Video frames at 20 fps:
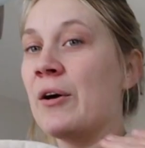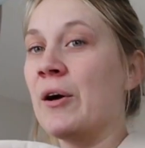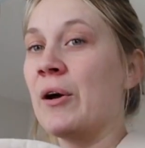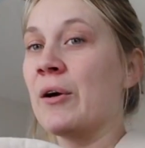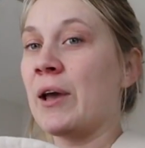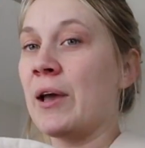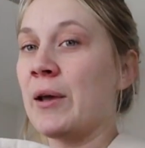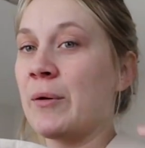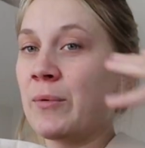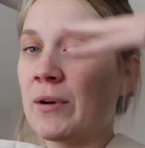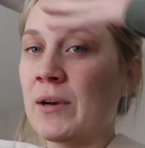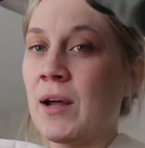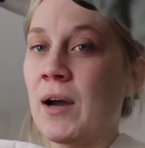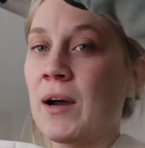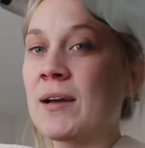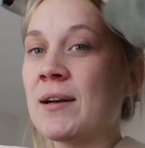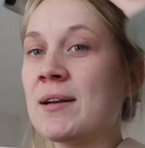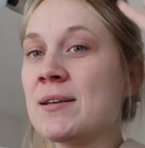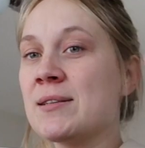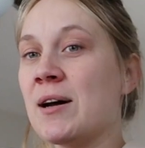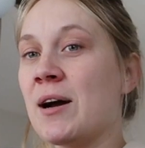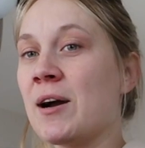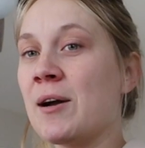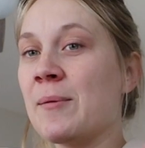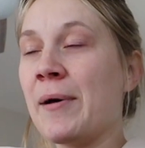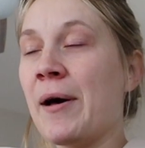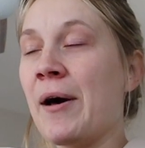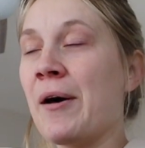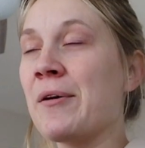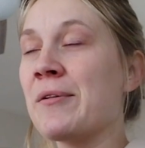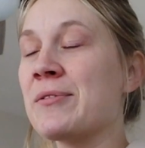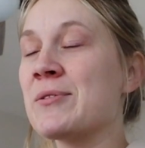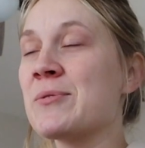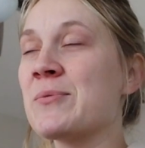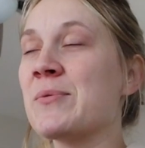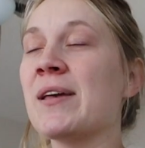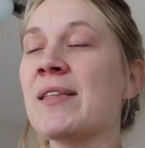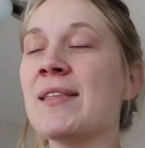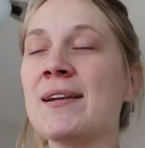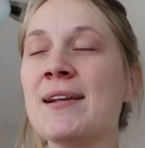Okay, we're not gonna talk about the
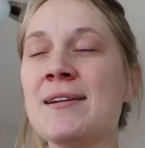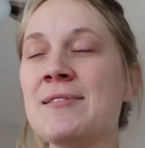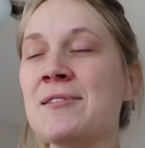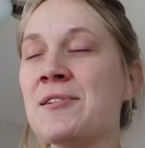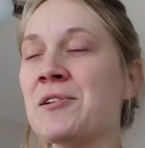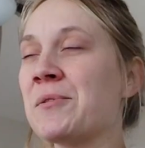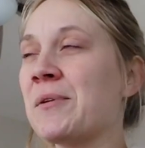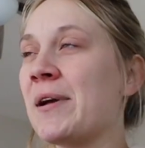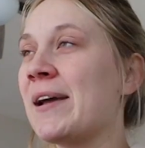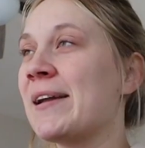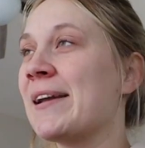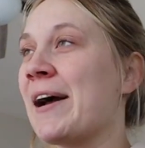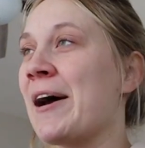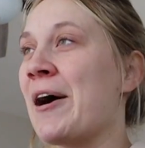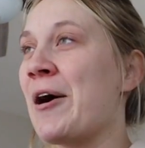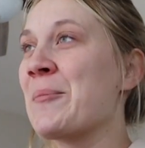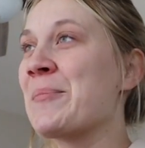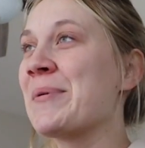way that I look right now